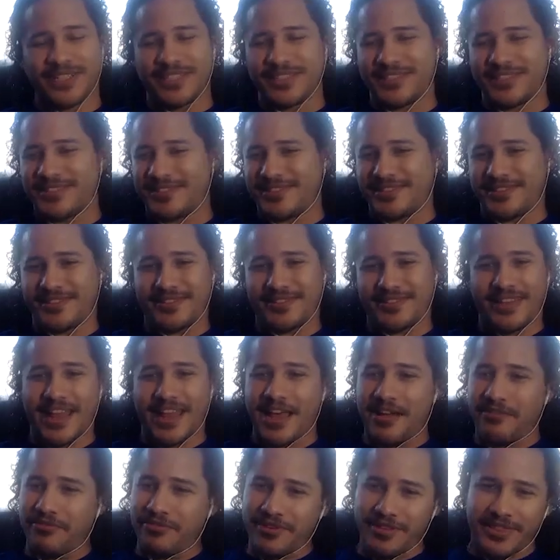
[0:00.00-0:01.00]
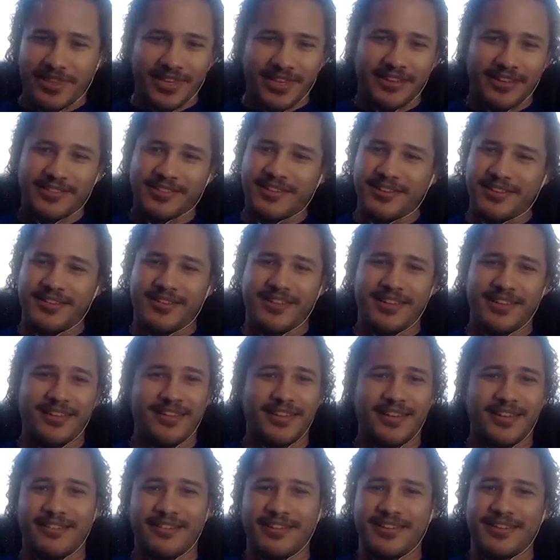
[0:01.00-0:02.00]
but everything is contained
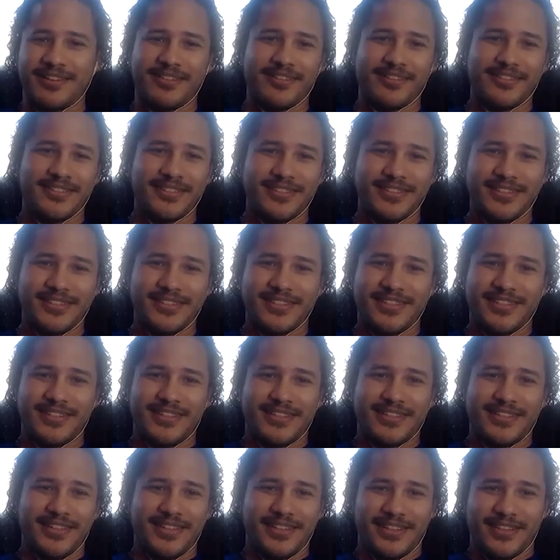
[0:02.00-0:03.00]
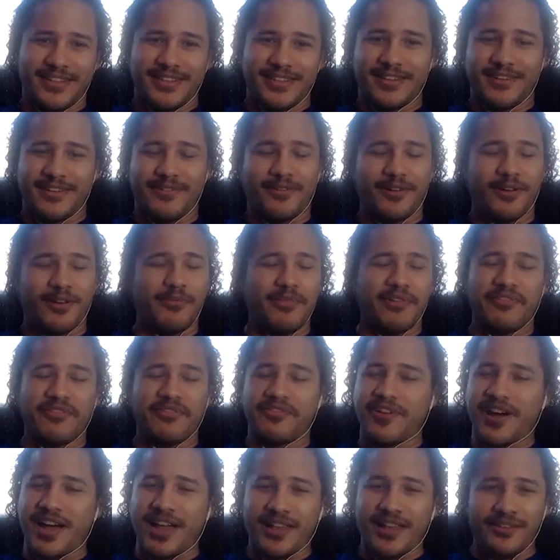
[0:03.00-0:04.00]
therein. All of my
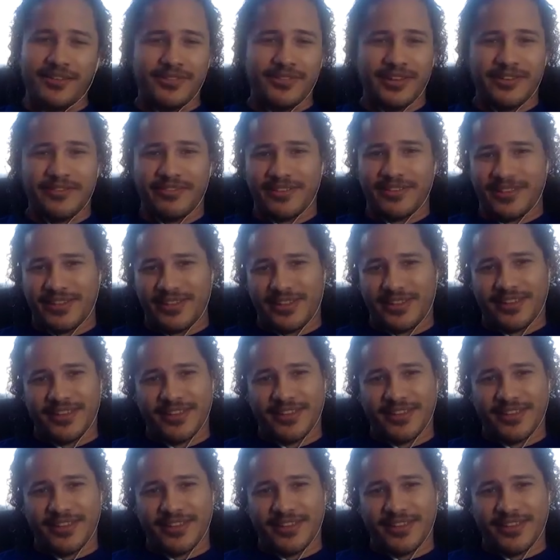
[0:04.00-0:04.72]
values, everything.